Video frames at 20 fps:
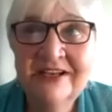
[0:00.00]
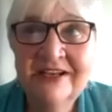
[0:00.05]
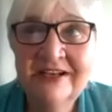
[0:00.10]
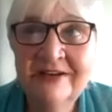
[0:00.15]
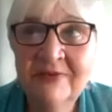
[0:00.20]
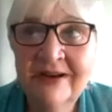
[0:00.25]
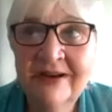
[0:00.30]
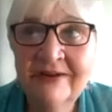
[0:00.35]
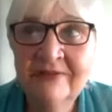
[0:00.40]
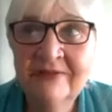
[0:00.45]

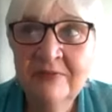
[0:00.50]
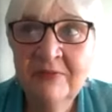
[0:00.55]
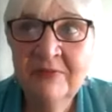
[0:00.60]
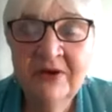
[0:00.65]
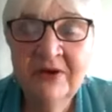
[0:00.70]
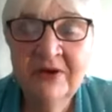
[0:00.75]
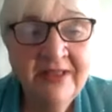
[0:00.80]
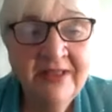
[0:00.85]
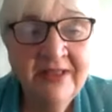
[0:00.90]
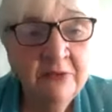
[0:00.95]
Reverend
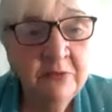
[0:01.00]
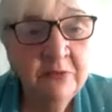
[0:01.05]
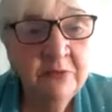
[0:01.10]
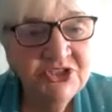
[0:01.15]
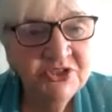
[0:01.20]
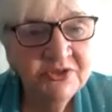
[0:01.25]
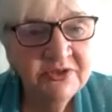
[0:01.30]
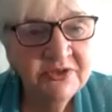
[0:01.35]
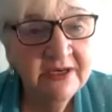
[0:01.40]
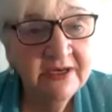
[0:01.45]
Martha, I
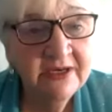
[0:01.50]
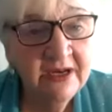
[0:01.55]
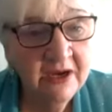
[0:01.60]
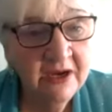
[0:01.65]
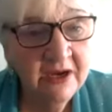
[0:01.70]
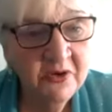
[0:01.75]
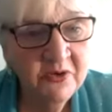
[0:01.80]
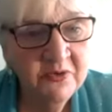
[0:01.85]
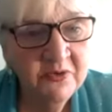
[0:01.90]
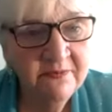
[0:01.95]
want you to
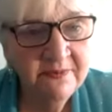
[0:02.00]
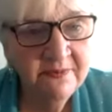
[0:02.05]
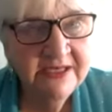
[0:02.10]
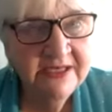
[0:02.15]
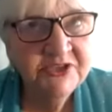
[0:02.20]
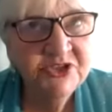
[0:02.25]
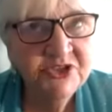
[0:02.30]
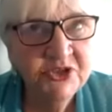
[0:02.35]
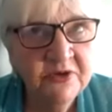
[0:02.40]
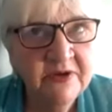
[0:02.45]
know
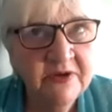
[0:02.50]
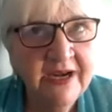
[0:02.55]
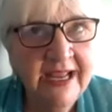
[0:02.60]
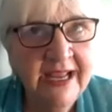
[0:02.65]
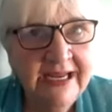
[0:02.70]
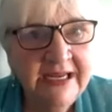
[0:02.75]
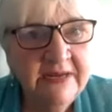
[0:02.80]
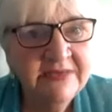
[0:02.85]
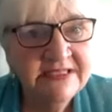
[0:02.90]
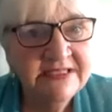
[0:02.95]
that your
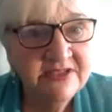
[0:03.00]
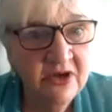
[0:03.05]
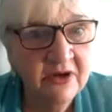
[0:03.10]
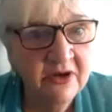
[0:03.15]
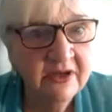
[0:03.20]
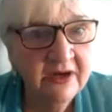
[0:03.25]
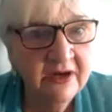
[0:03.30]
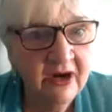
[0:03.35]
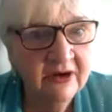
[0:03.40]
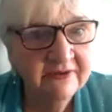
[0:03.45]
name is
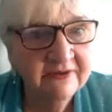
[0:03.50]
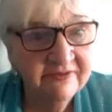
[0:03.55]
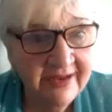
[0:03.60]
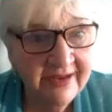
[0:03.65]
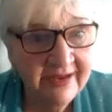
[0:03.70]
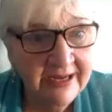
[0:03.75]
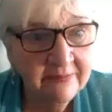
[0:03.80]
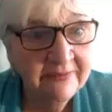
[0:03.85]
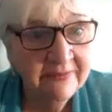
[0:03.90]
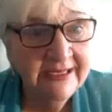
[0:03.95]
on our
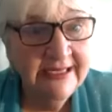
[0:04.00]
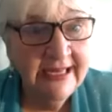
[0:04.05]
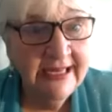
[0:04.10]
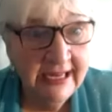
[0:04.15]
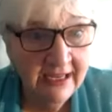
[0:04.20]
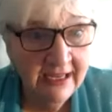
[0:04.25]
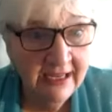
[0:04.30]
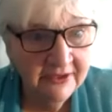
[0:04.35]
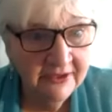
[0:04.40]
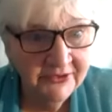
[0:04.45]
family
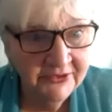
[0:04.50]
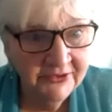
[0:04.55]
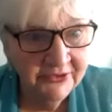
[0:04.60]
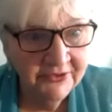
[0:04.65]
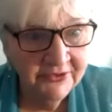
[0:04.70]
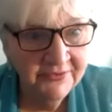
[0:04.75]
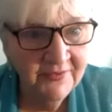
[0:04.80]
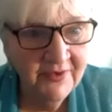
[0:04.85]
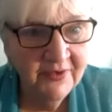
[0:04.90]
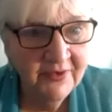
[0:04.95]

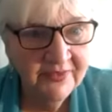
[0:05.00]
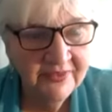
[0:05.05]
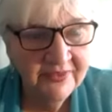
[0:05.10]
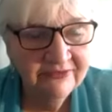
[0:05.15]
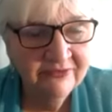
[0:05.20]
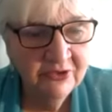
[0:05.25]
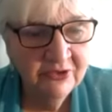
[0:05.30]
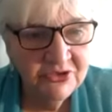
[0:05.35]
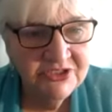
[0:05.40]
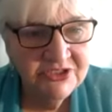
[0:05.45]
calendar on the
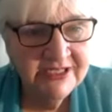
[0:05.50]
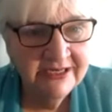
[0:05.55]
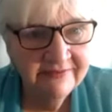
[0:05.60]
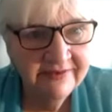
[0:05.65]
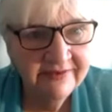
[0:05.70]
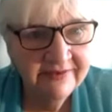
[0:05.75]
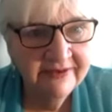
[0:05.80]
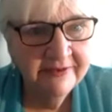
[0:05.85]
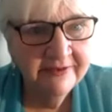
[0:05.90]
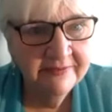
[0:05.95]
first day of
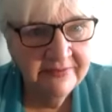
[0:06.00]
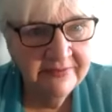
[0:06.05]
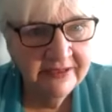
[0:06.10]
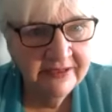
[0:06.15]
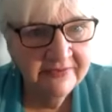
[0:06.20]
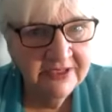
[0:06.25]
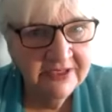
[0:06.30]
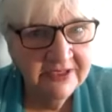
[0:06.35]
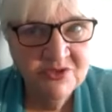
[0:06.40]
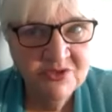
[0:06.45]
every
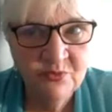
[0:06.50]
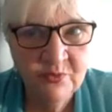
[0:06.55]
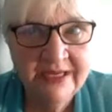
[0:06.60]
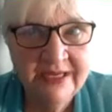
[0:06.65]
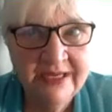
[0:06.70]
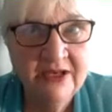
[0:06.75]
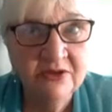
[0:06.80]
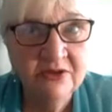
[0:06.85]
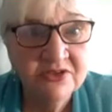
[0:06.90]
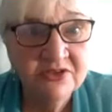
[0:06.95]
month because we
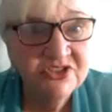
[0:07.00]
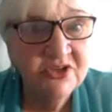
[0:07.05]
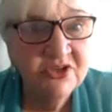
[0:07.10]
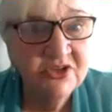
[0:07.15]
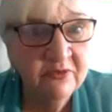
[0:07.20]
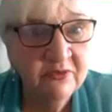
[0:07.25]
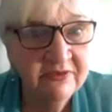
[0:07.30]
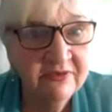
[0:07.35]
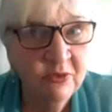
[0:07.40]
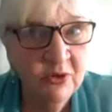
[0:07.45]
look so
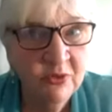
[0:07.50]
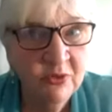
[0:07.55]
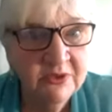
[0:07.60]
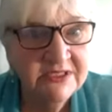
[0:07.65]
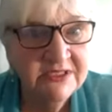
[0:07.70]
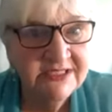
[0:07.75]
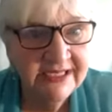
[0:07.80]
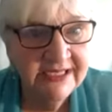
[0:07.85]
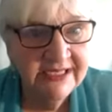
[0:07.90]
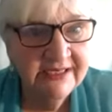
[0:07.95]
forward
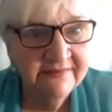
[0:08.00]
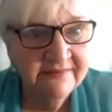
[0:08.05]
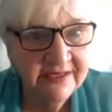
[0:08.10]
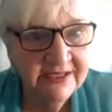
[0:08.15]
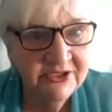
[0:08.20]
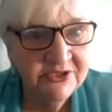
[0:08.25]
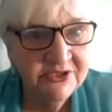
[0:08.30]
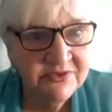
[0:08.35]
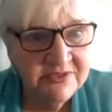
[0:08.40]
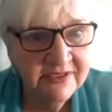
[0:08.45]
to getting
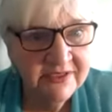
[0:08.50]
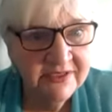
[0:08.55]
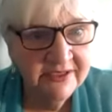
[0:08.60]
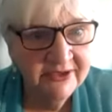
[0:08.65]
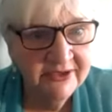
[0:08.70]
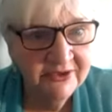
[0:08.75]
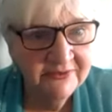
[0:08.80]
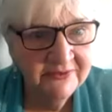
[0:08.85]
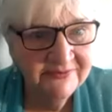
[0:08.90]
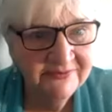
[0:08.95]
that
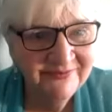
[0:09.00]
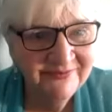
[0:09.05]
newsletter.